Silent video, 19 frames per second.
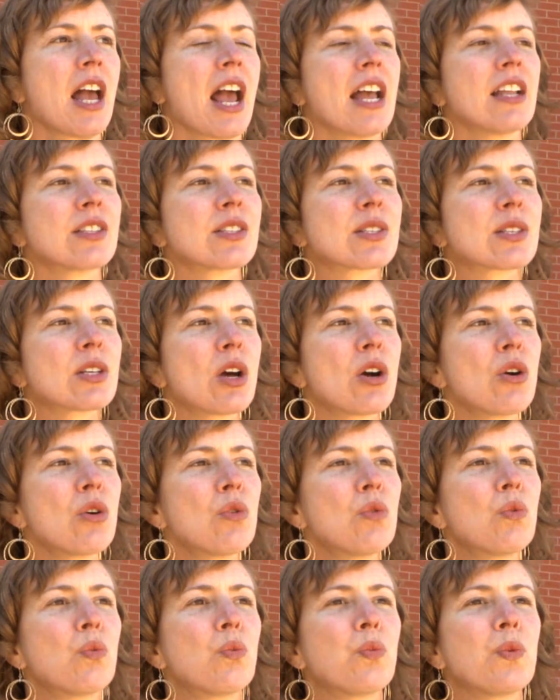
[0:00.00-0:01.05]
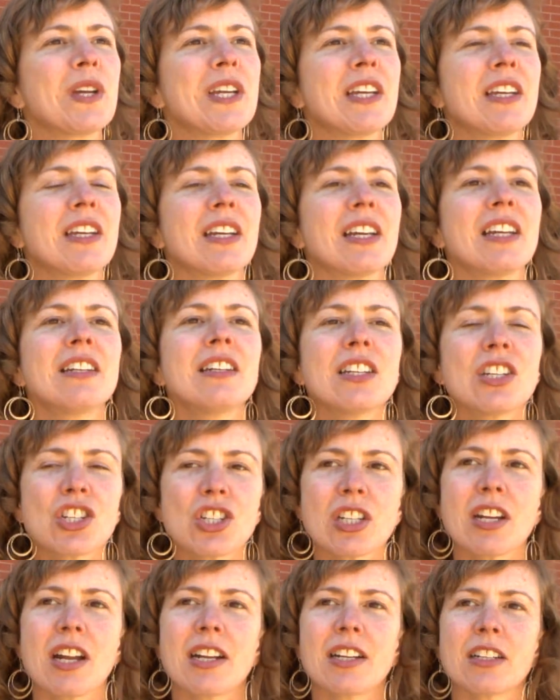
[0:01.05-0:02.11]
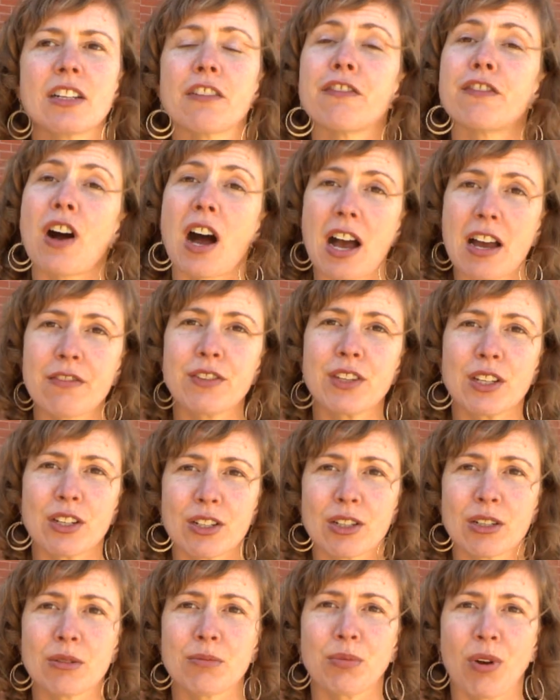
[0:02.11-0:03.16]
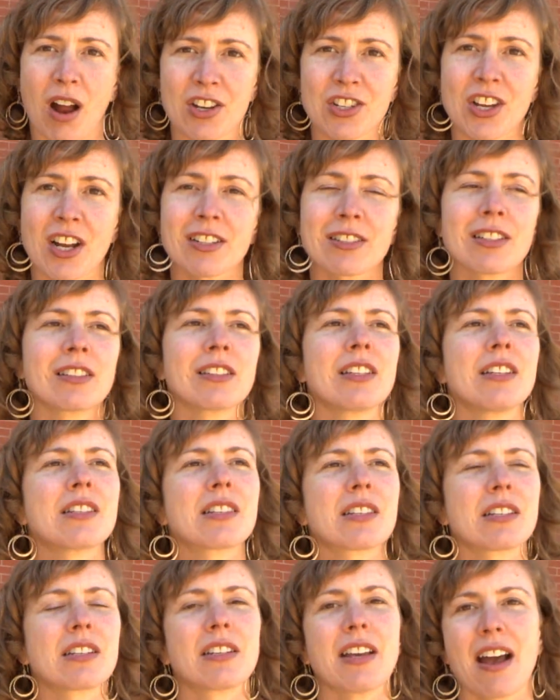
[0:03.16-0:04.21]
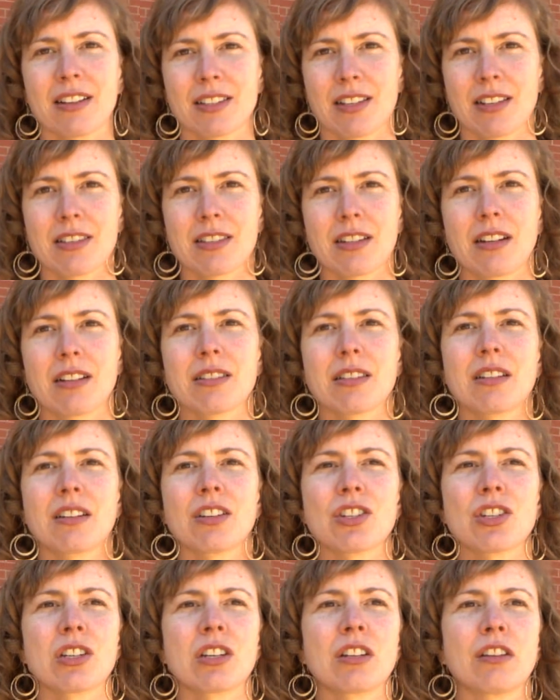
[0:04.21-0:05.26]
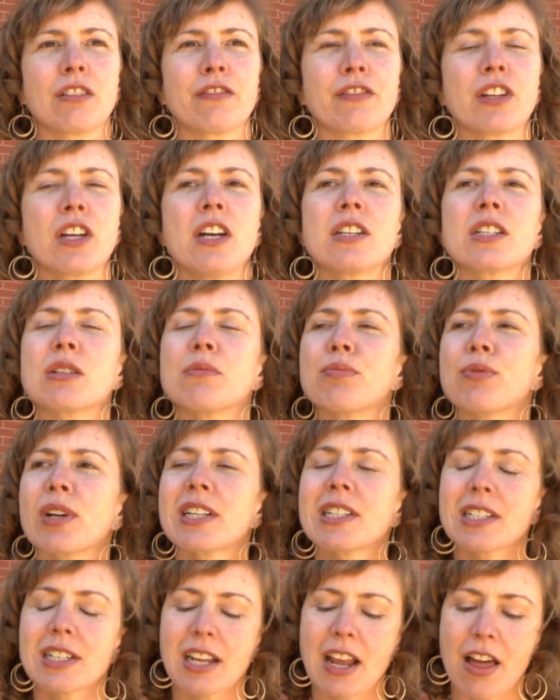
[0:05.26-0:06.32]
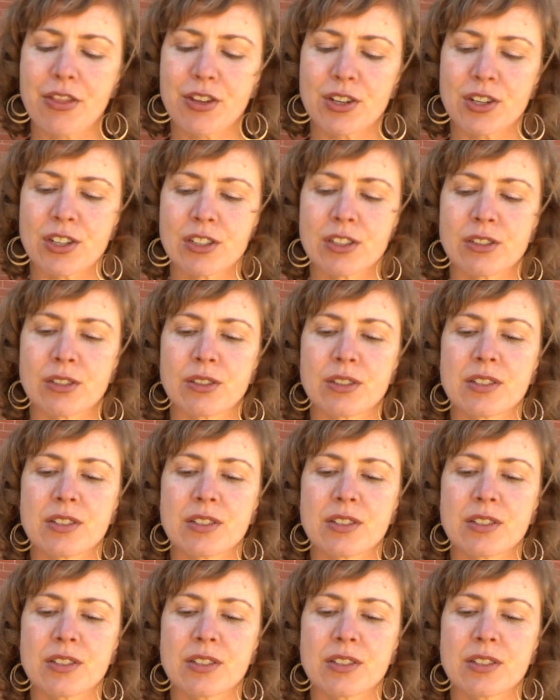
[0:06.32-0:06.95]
And so we initiated a 5-year project, the Least Access States Initiative, to bring together